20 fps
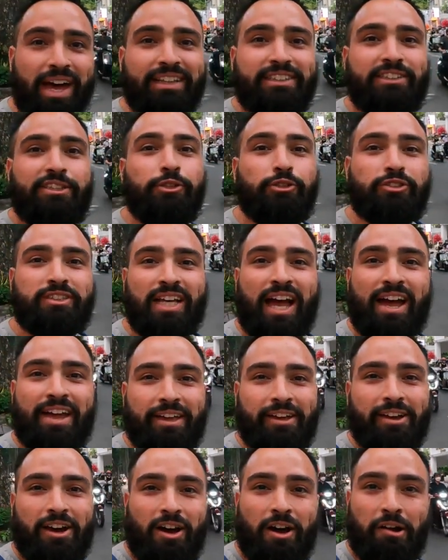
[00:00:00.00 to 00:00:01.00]
back to
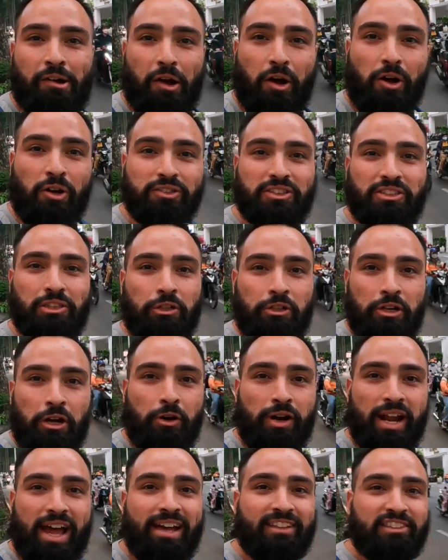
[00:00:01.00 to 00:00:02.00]
Saigon, also
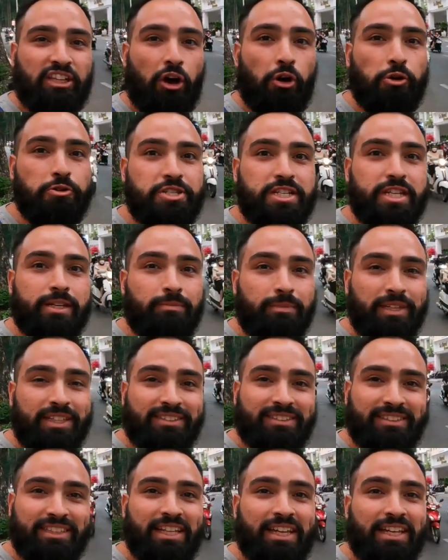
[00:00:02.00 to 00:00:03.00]
known as Ho Chi
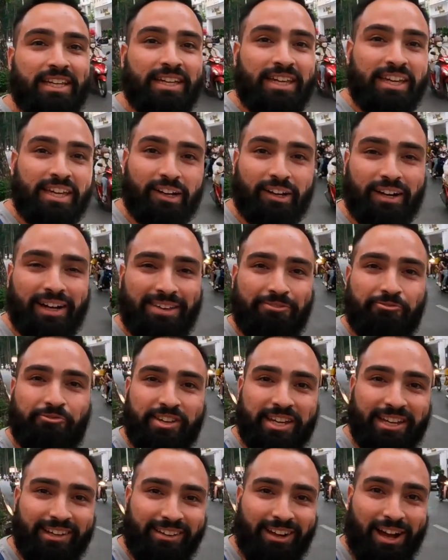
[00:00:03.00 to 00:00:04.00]
Minh City here in
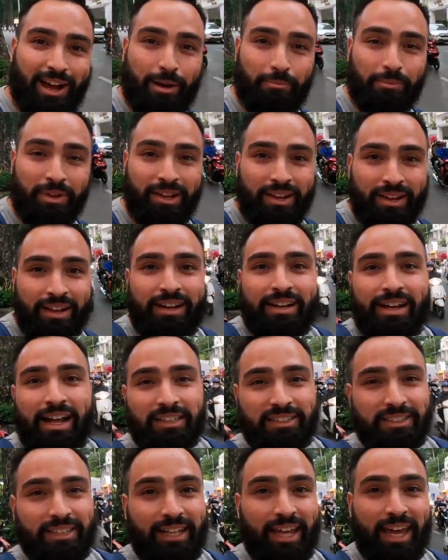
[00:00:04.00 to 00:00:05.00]
Vietnam.
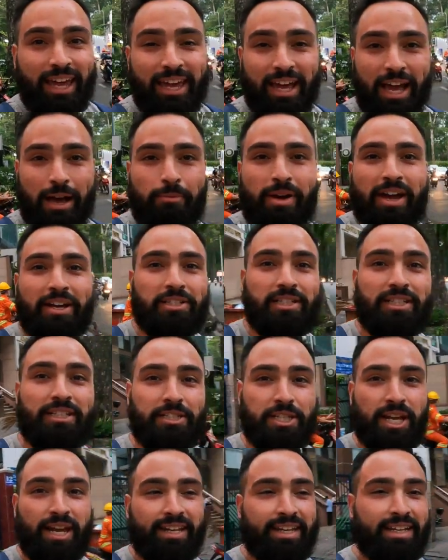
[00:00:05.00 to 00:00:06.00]
Now today, I'm
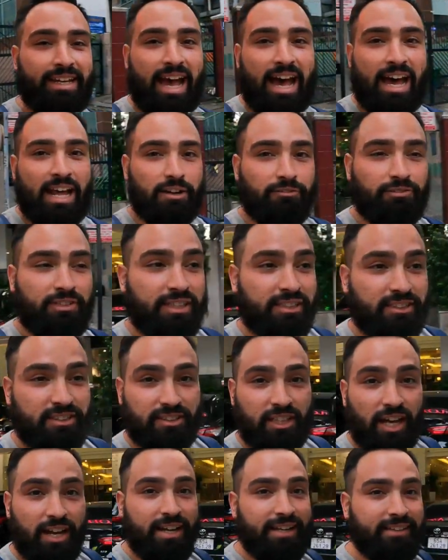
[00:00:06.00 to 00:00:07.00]
actually checking out of the
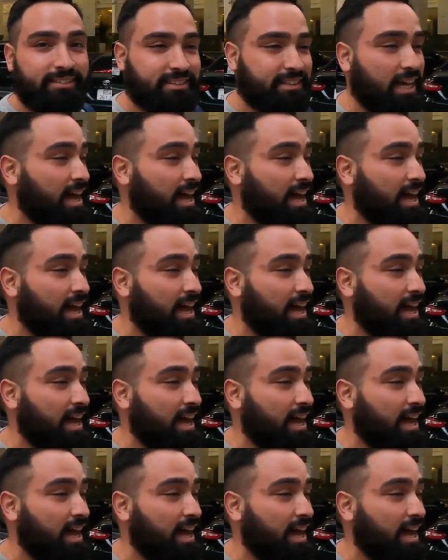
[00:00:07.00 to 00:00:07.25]
Sunnit